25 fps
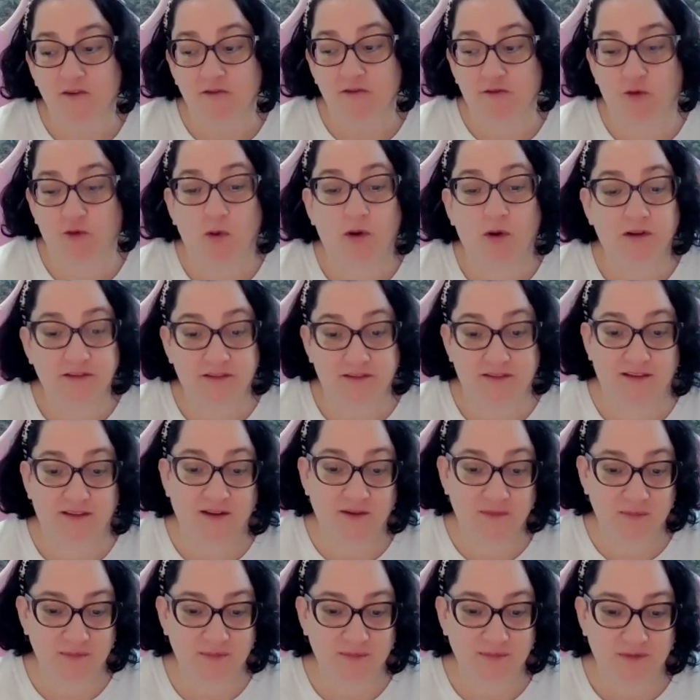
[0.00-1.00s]
for
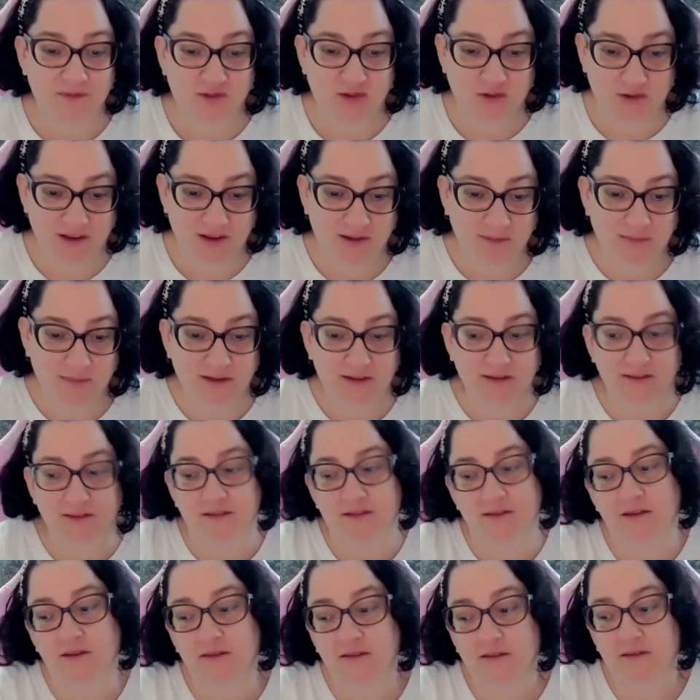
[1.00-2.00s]
some
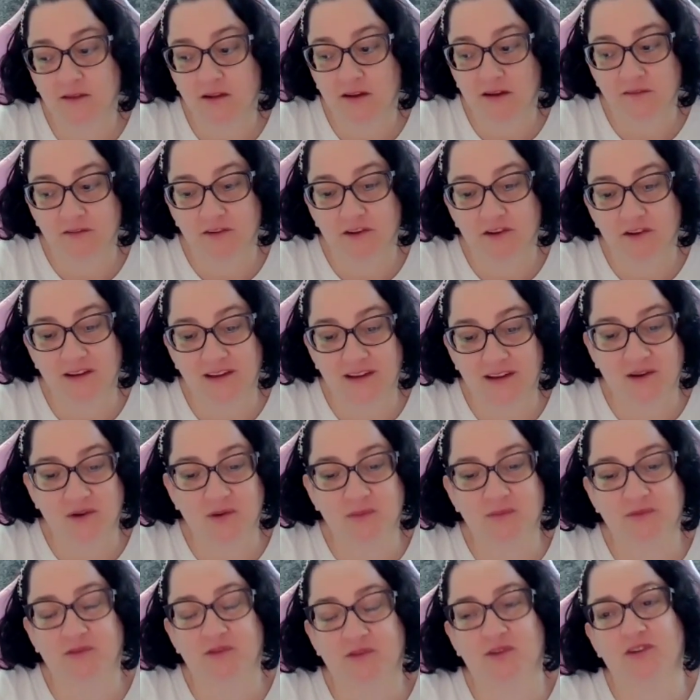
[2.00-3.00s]
treatments, it's not very
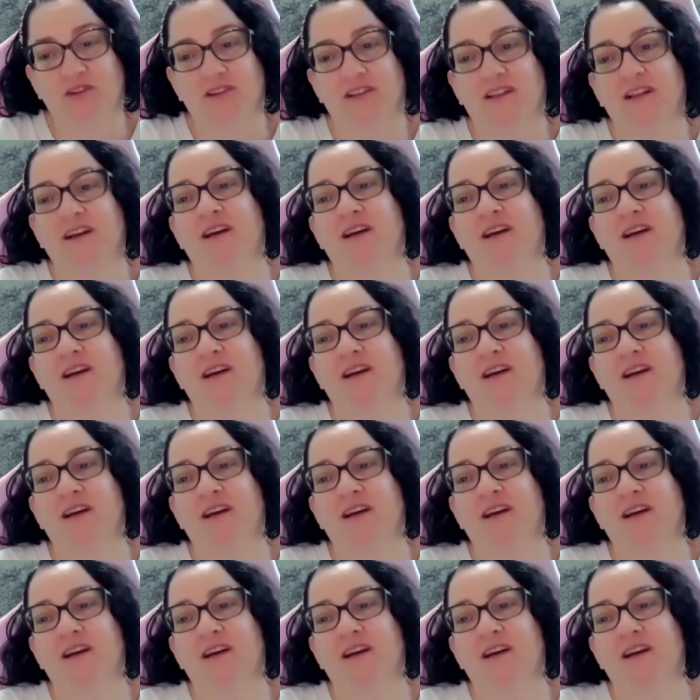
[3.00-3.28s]
helpful